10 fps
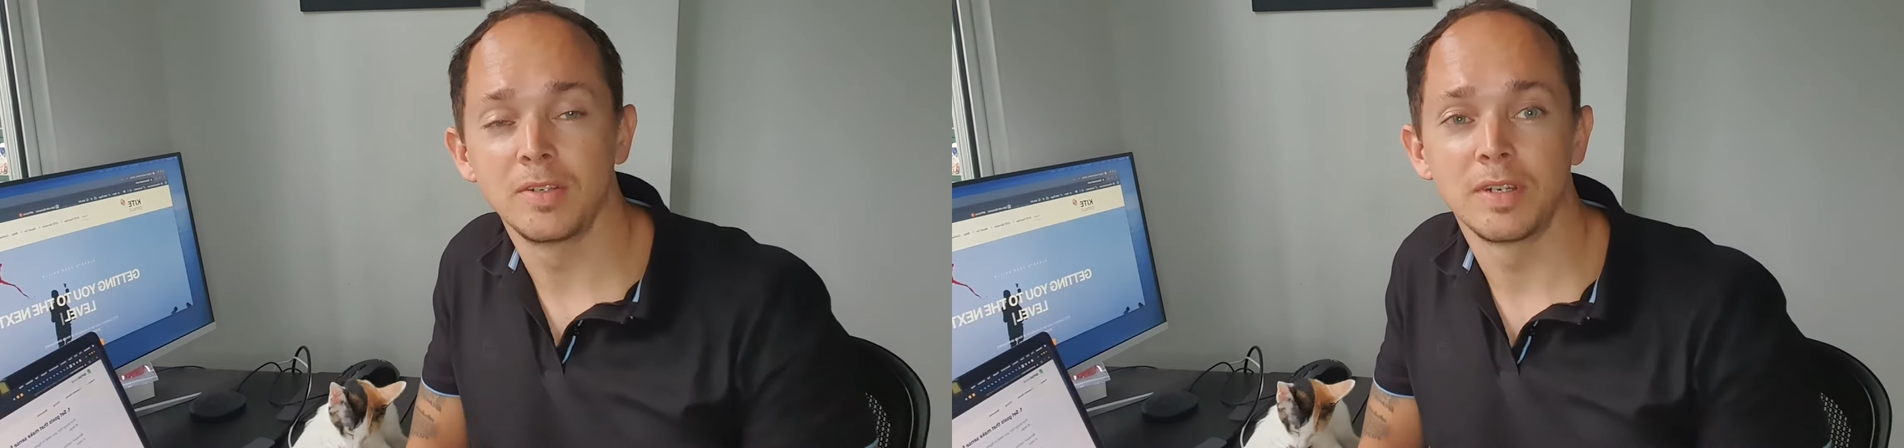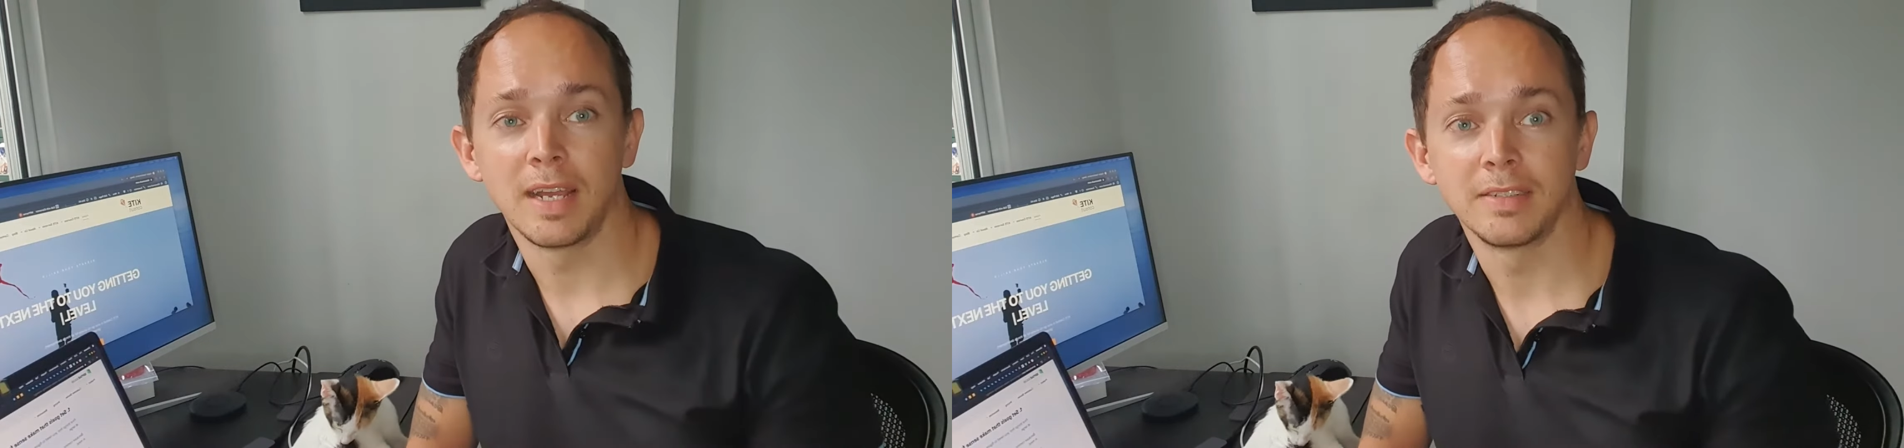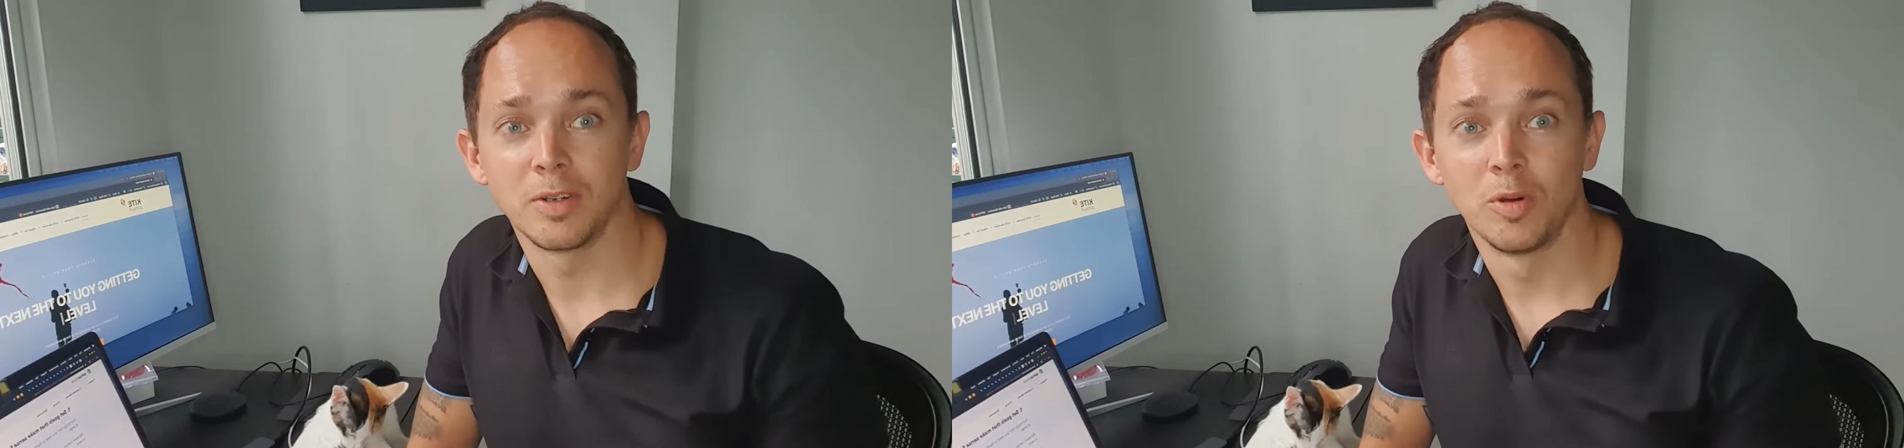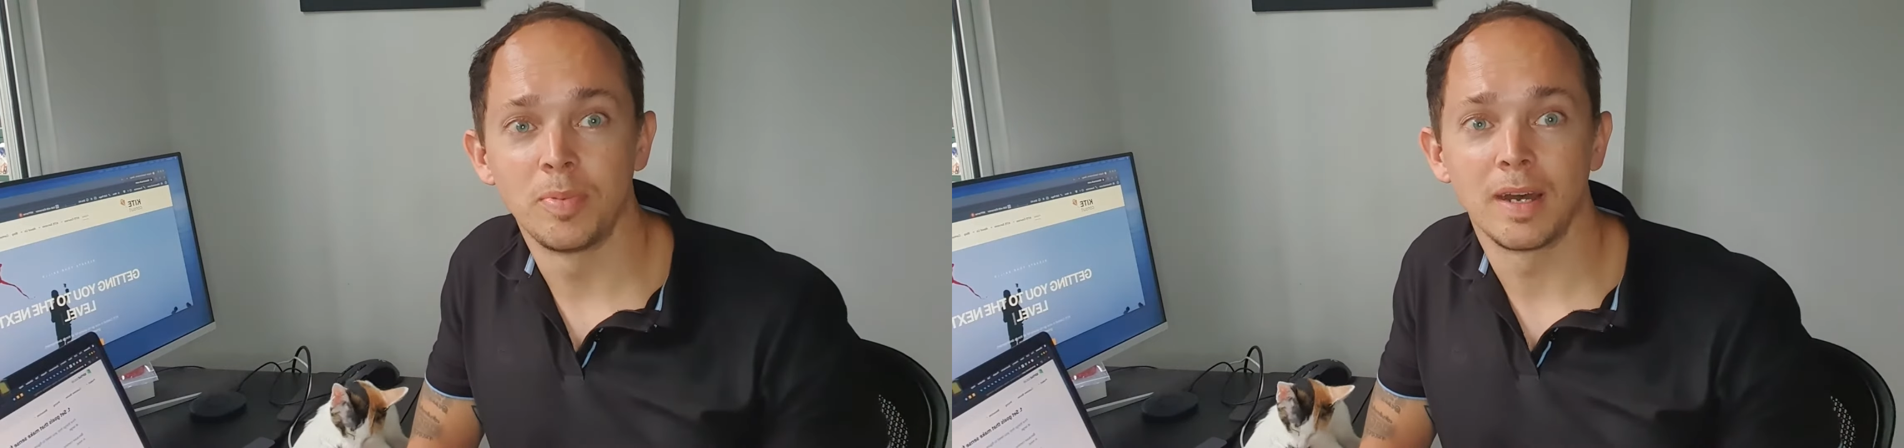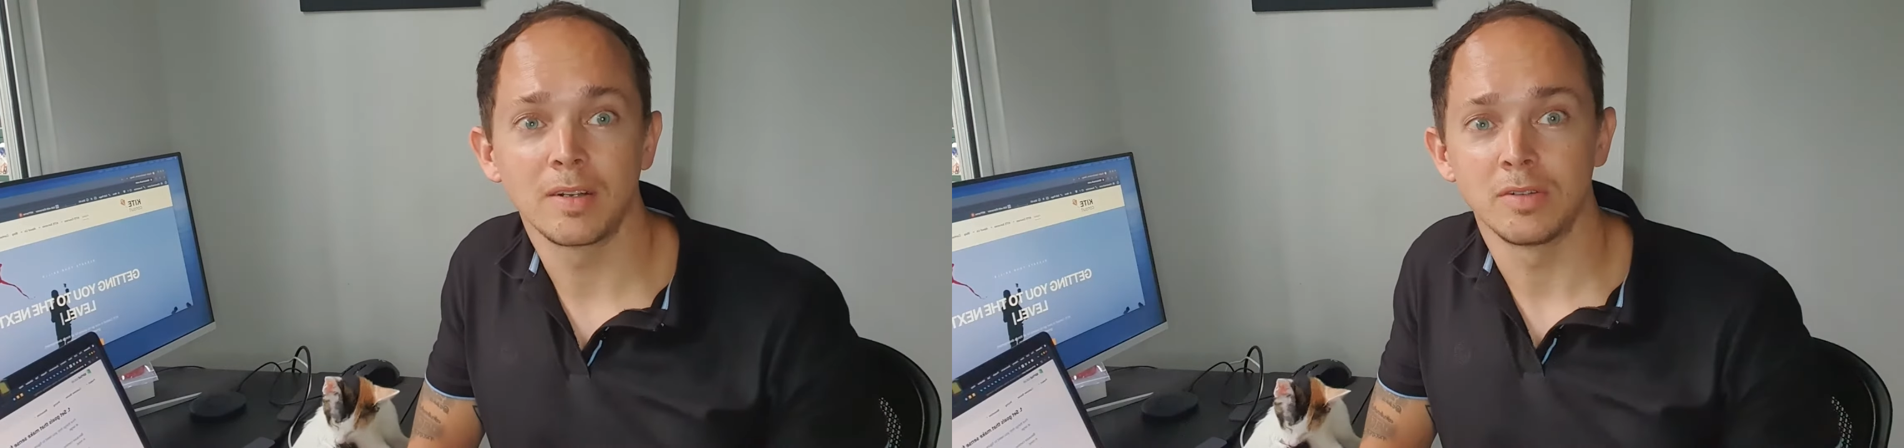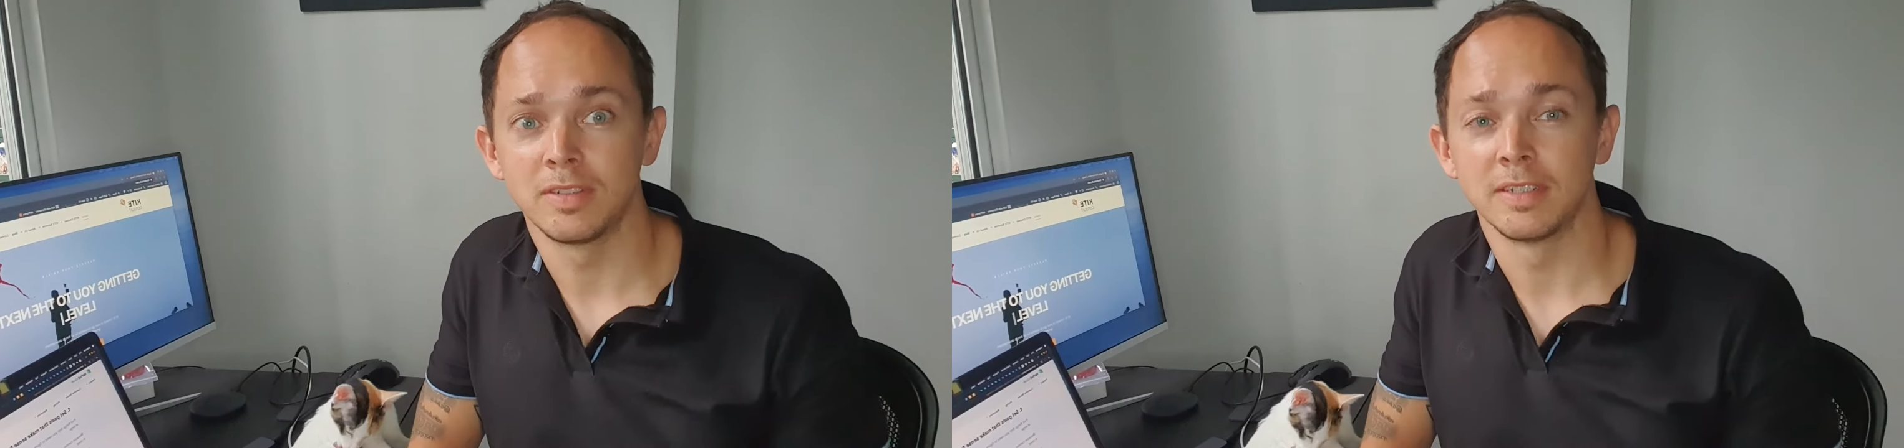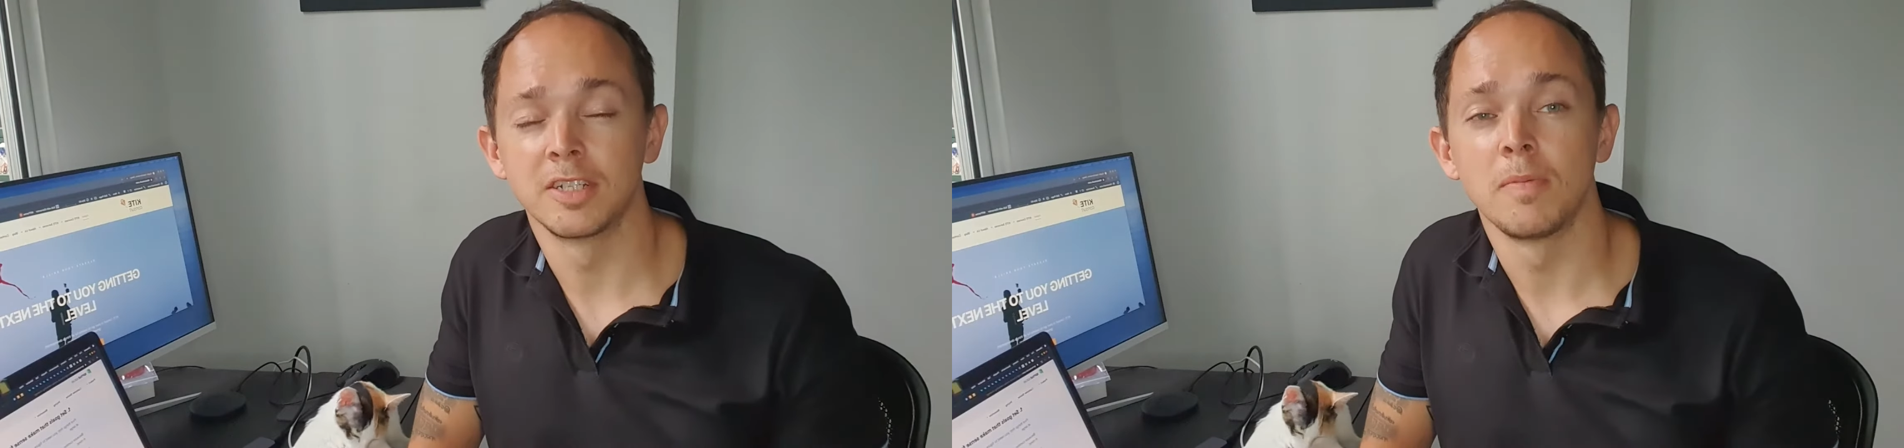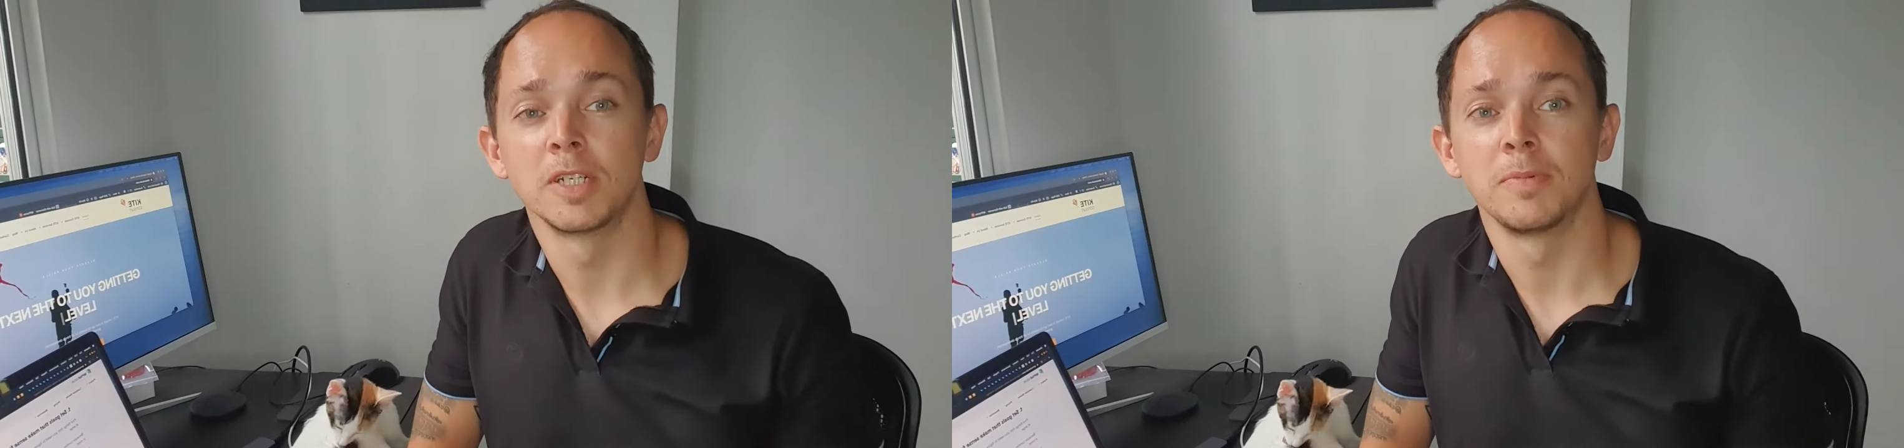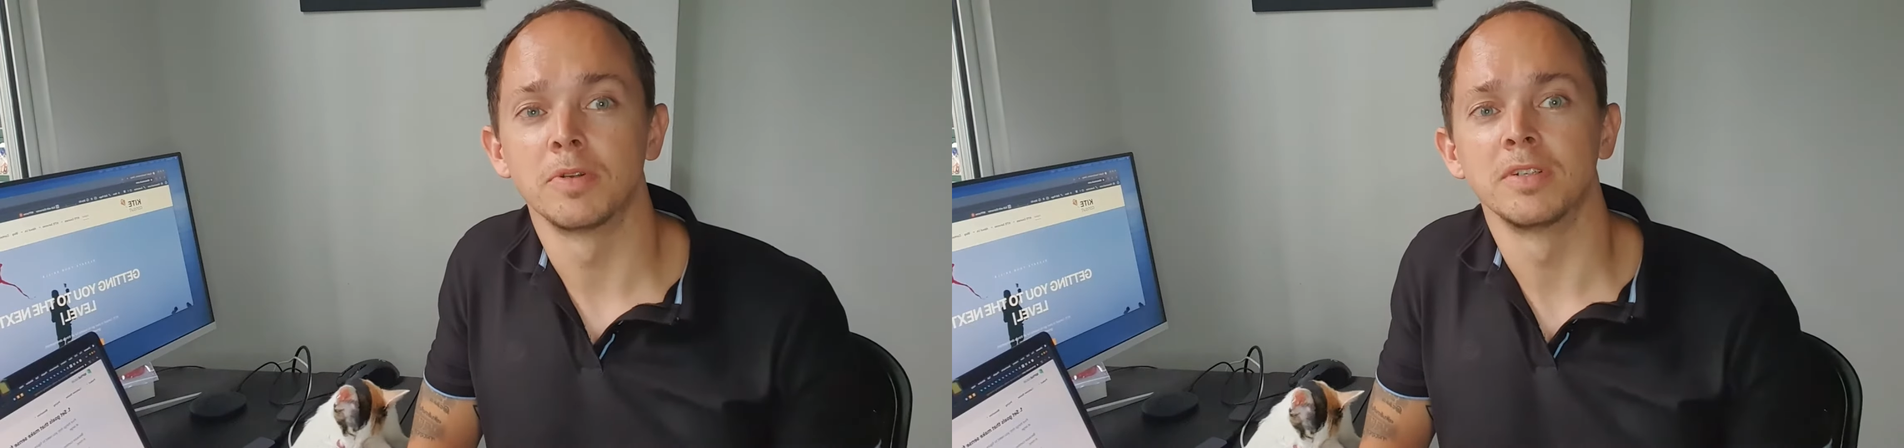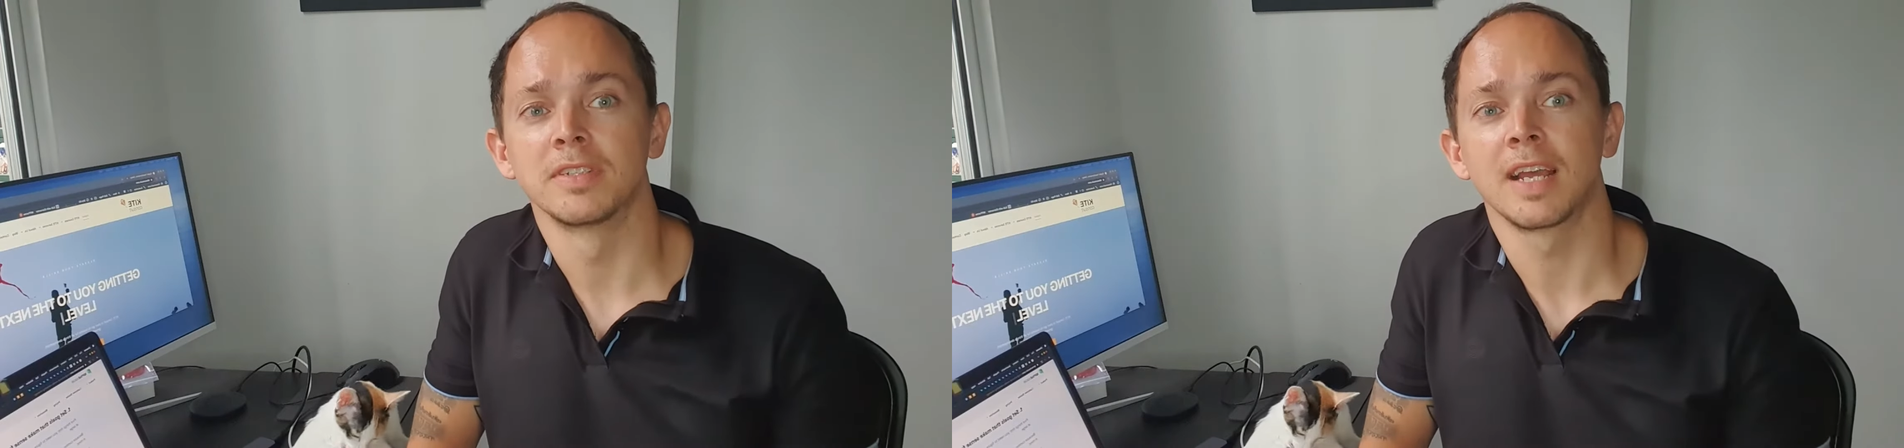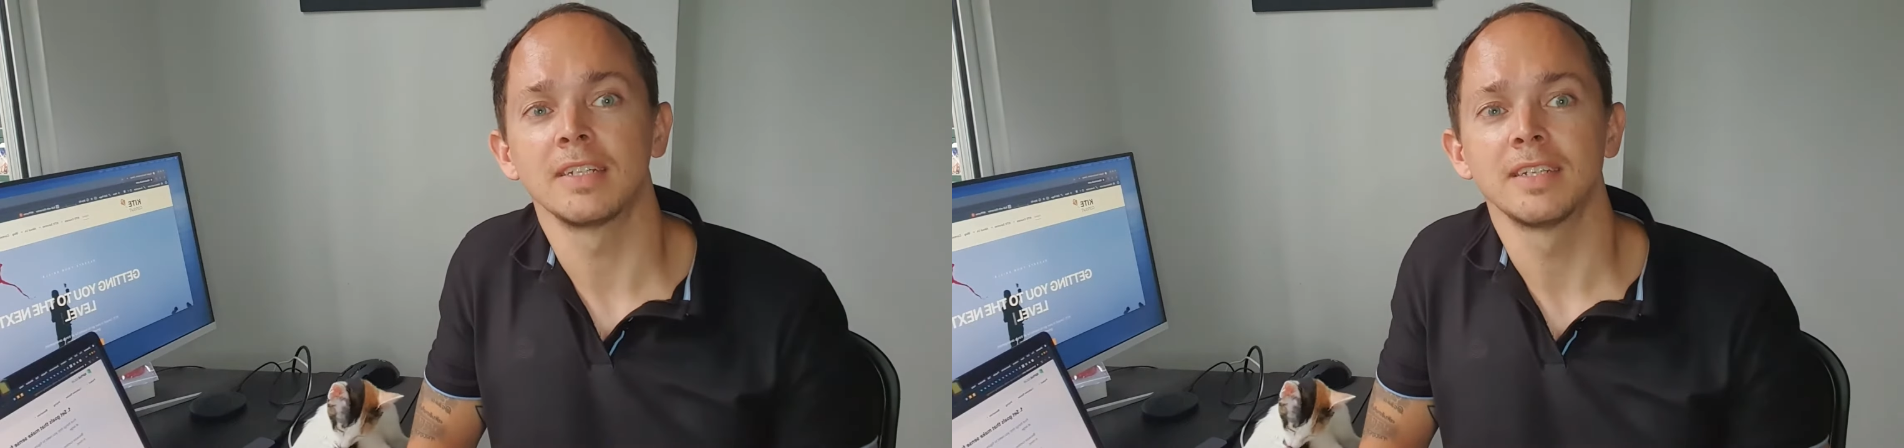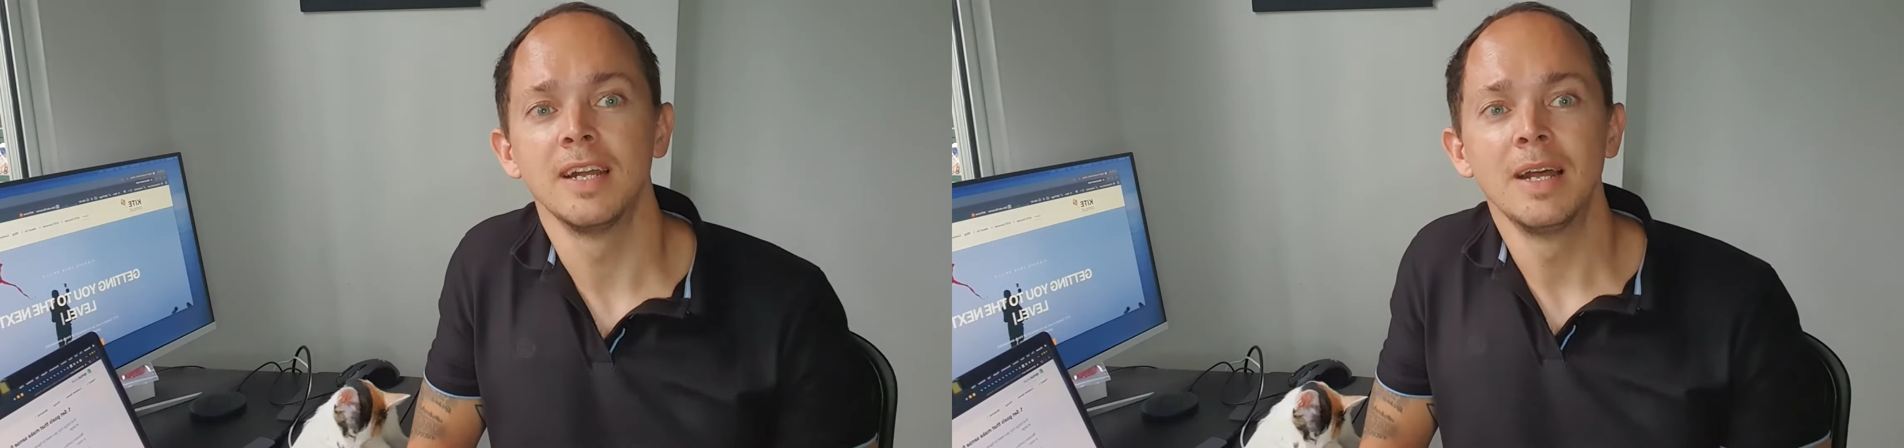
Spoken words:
into the SEO part because there's so much more to discuss.